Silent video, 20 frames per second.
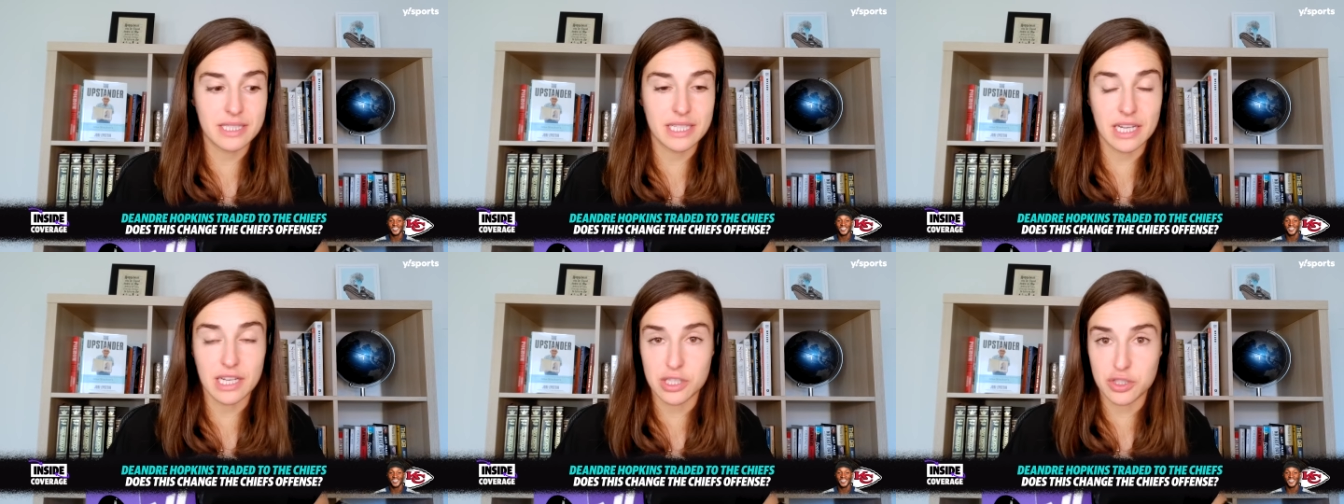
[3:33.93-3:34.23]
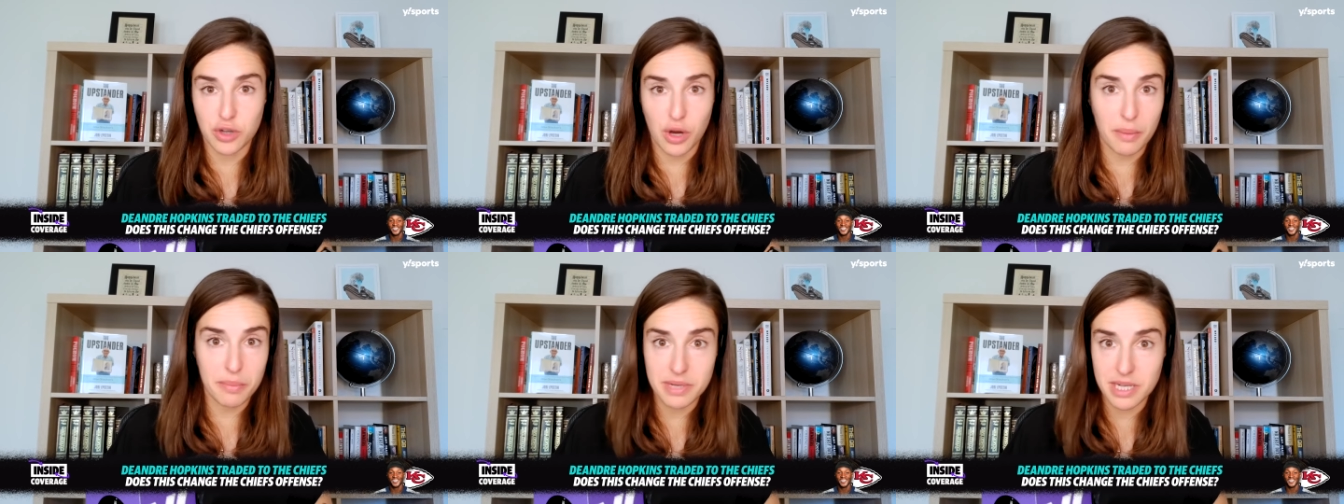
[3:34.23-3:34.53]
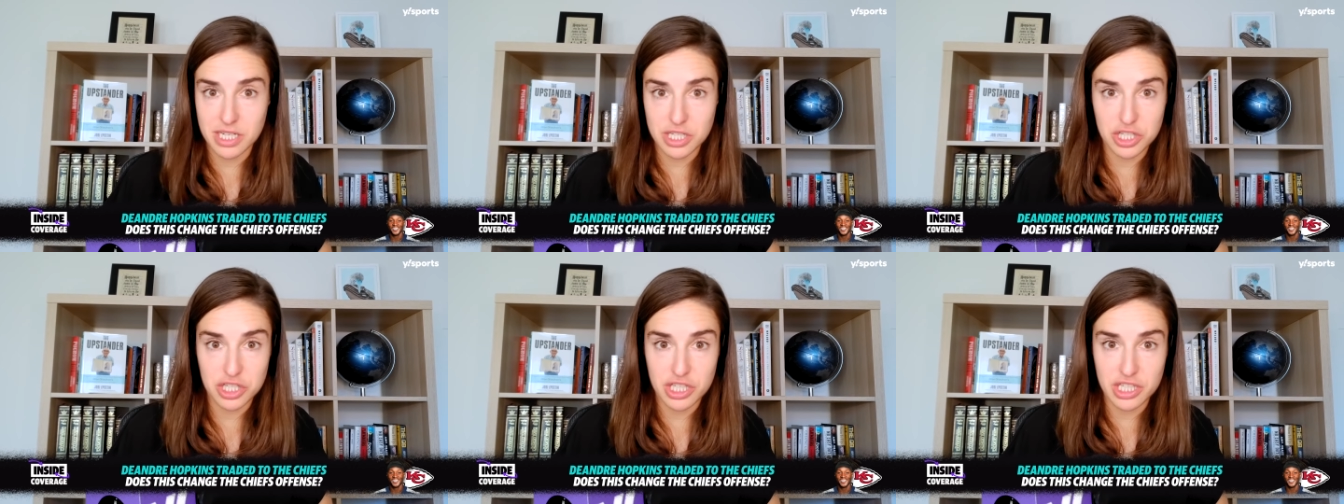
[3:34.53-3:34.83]
DeAndre
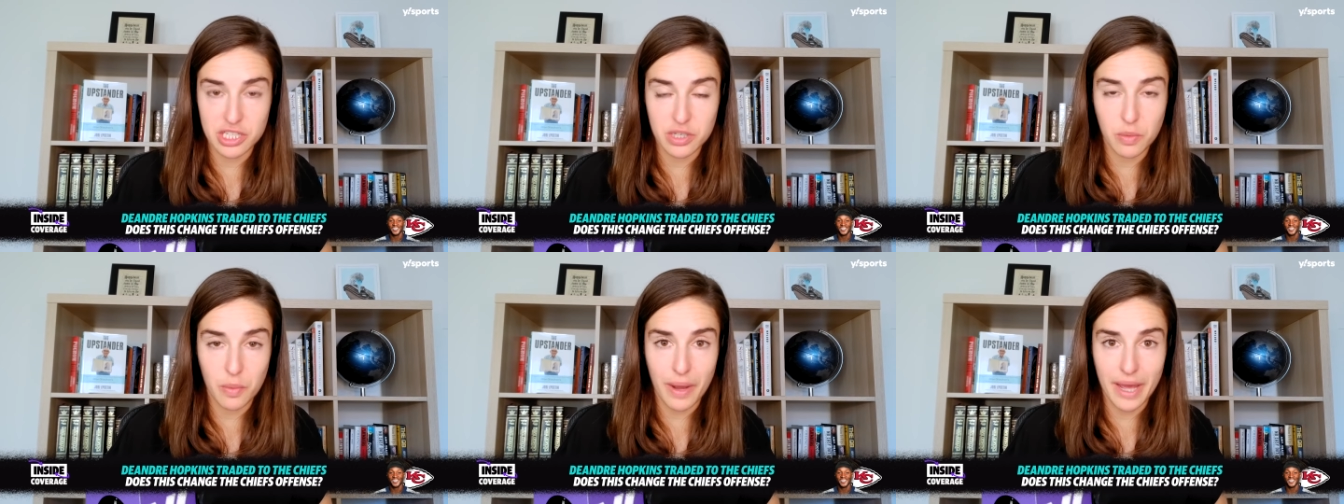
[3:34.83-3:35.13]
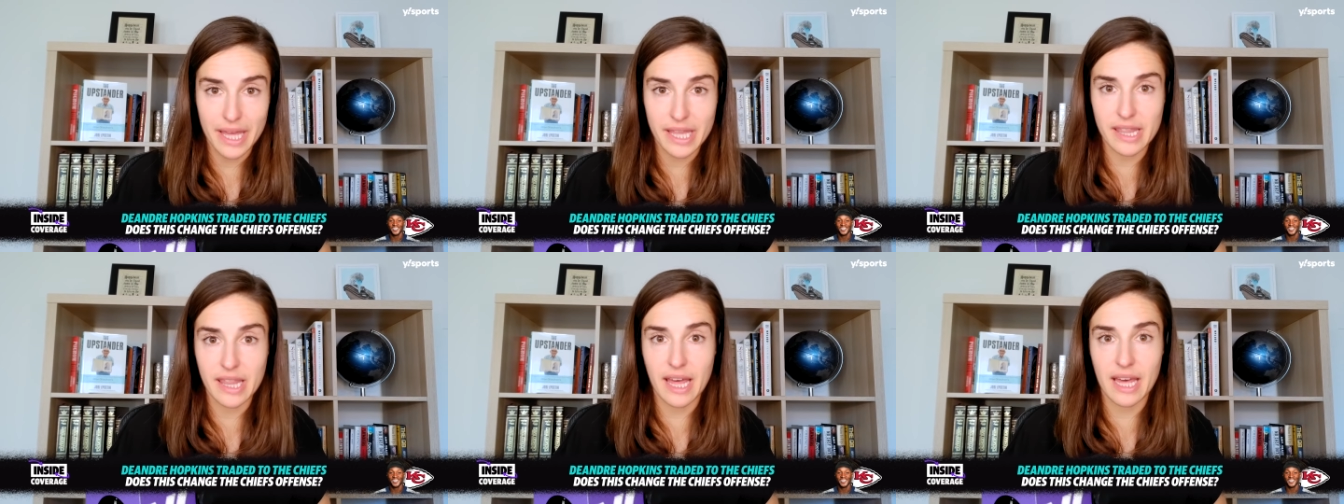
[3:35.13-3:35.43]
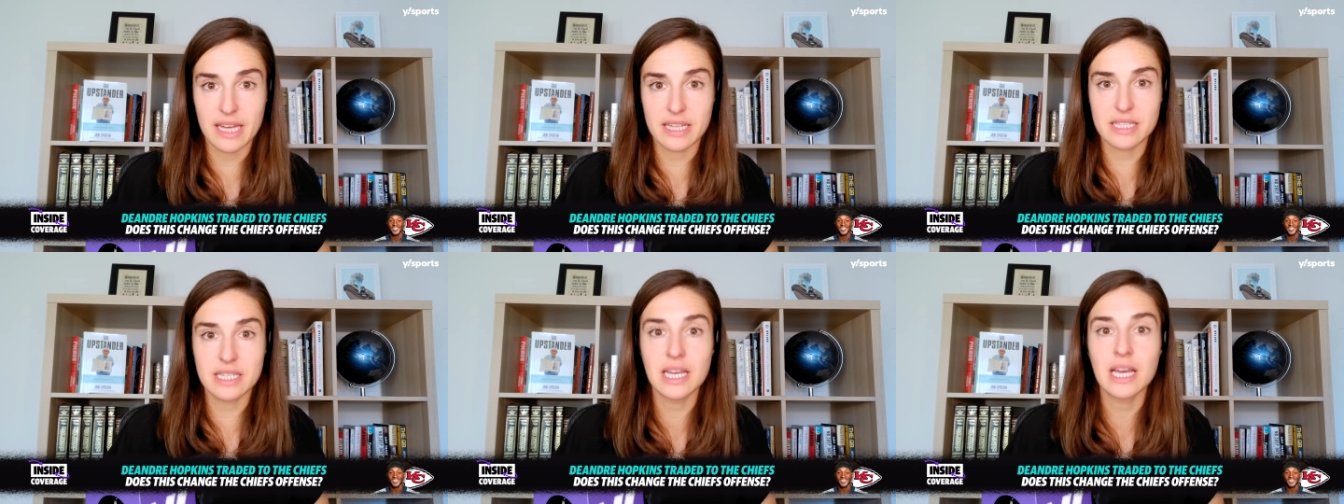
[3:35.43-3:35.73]
potentially in a way
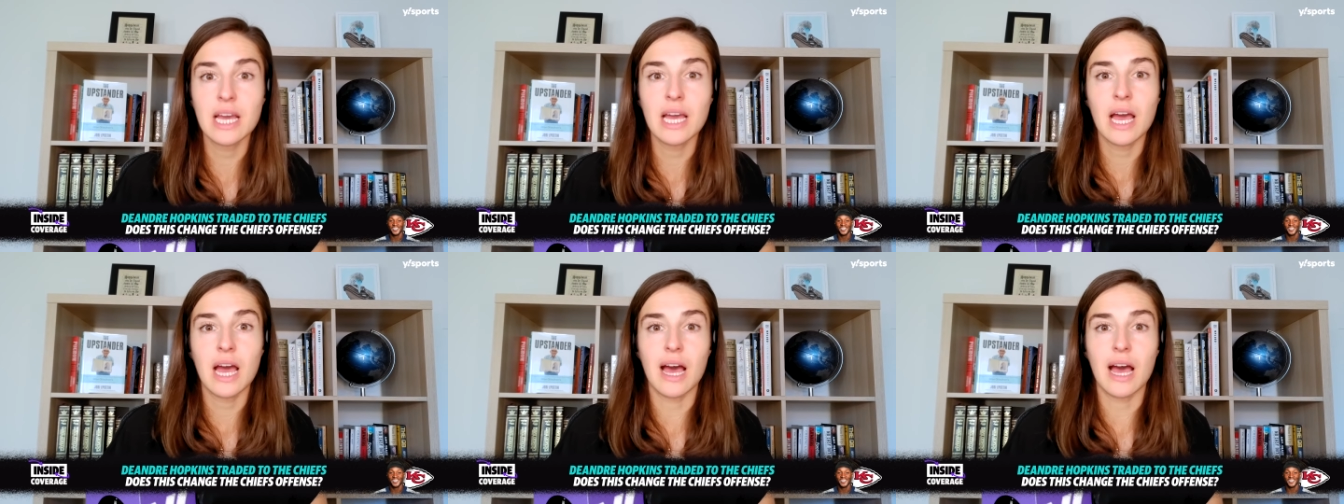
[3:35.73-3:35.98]
that